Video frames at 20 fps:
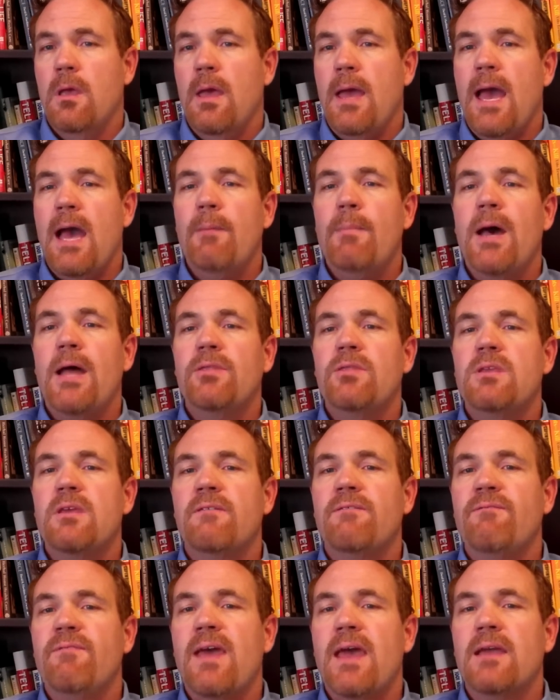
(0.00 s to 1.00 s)
How about the
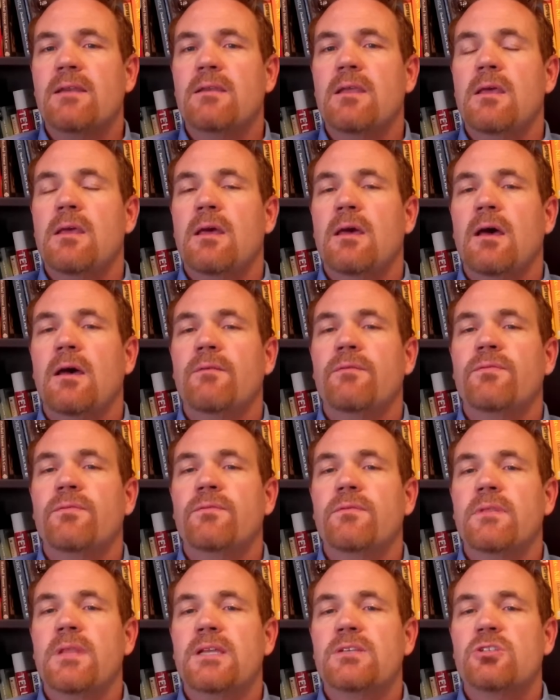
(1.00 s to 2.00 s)
effect
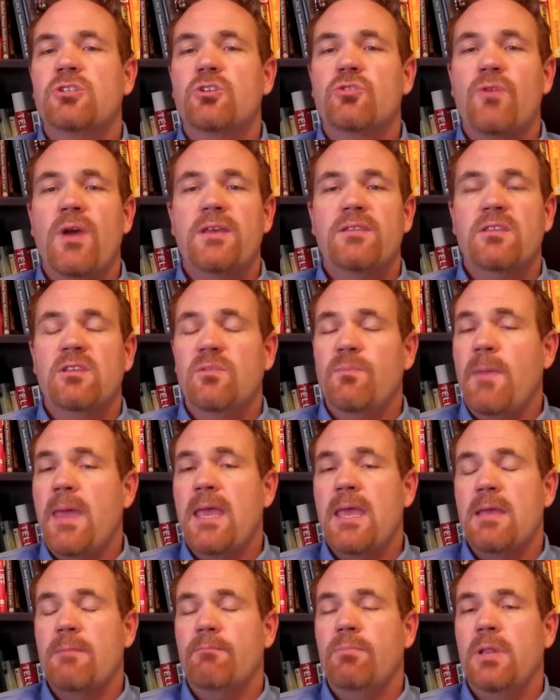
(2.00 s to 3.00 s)
that stress is
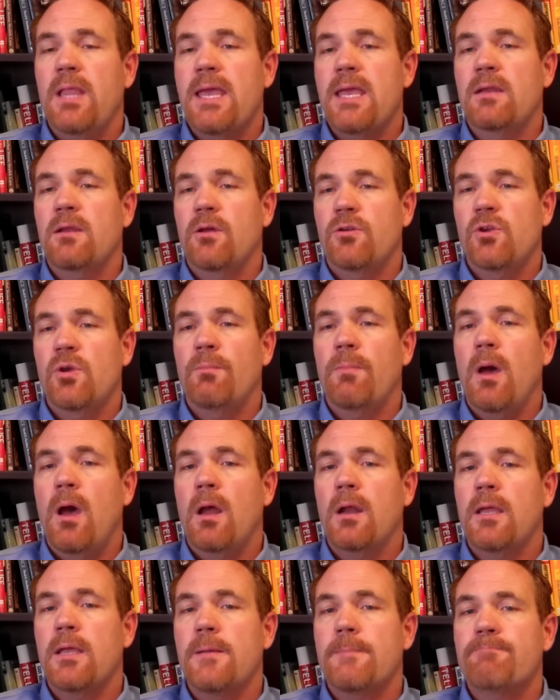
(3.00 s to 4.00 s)
playing on your
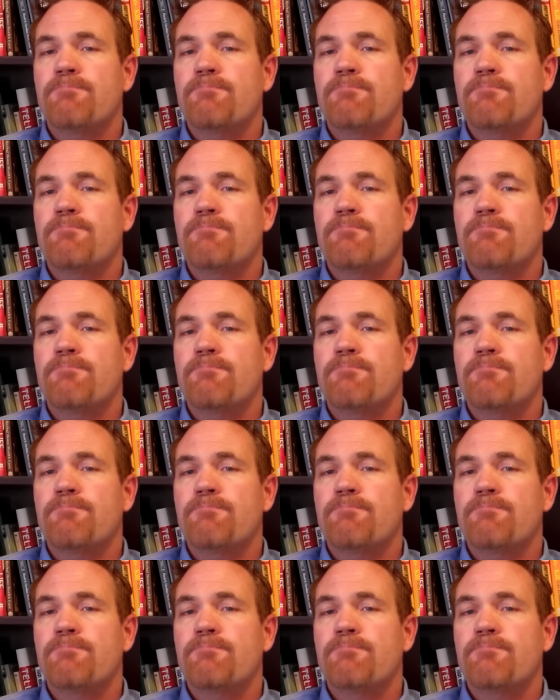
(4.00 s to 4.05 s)
body?